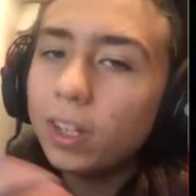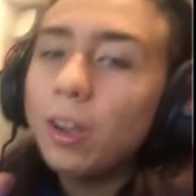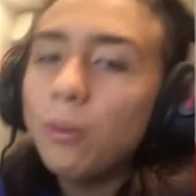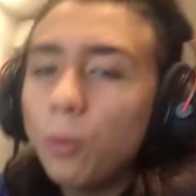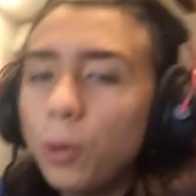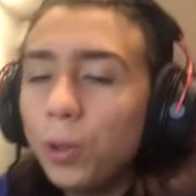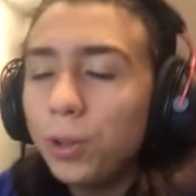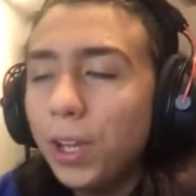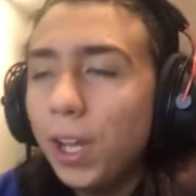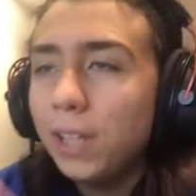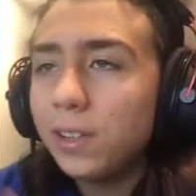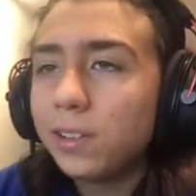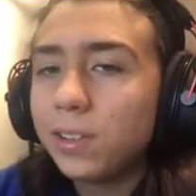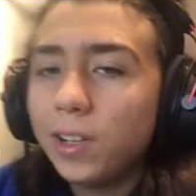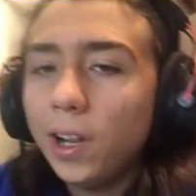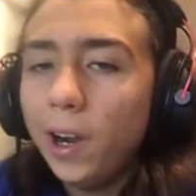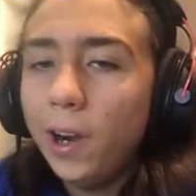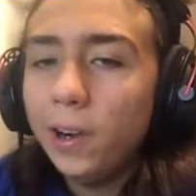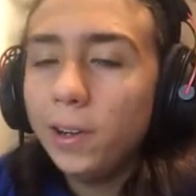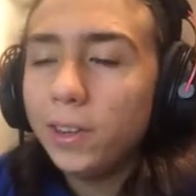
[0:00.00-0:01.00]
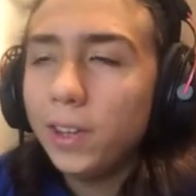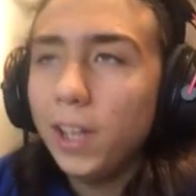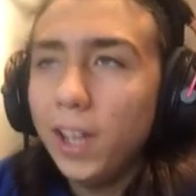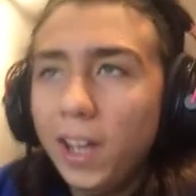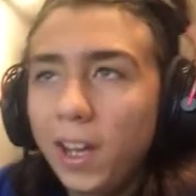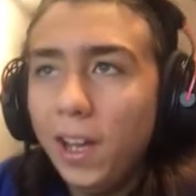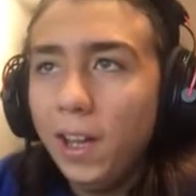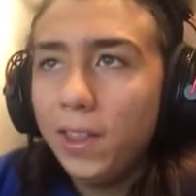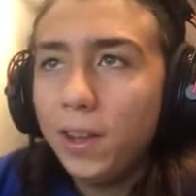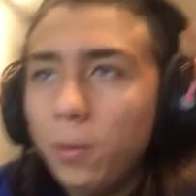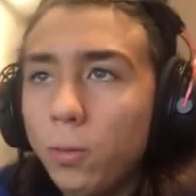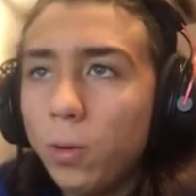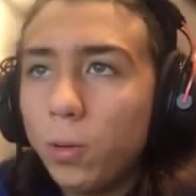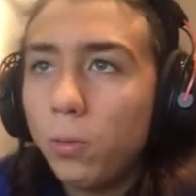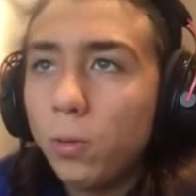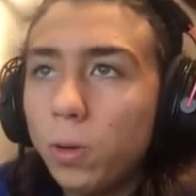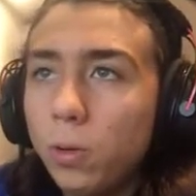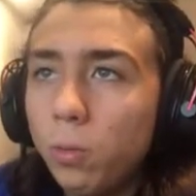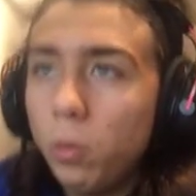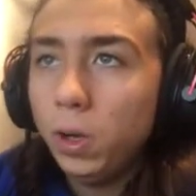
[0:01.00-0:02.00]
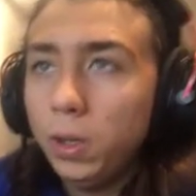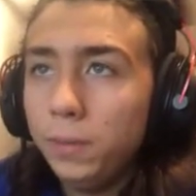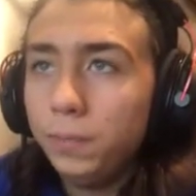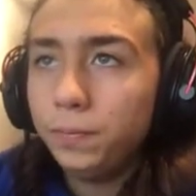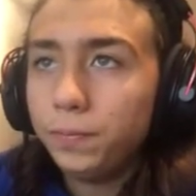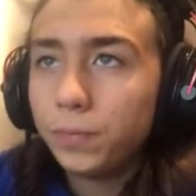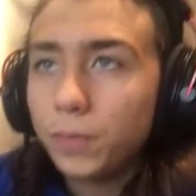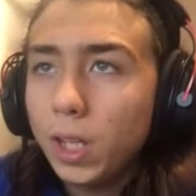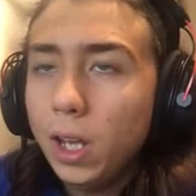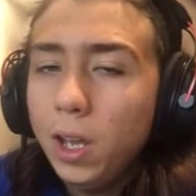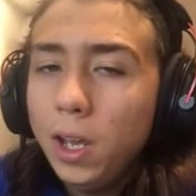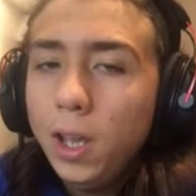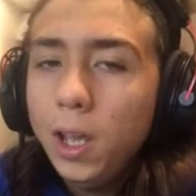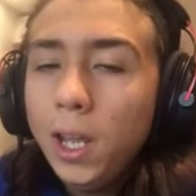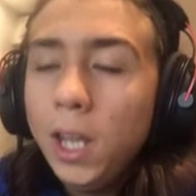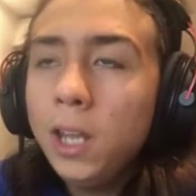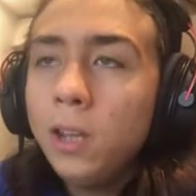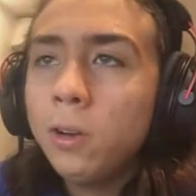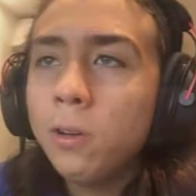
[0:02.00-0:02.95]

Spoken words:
well, that start the World War One. In